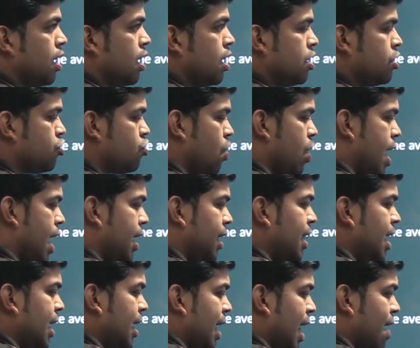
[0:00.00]
So at
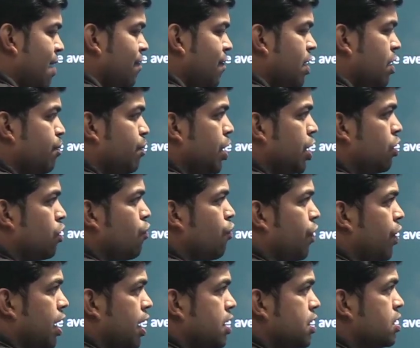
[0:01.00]
that time when P2
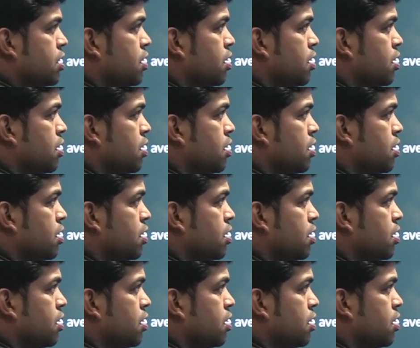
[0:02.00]
finished,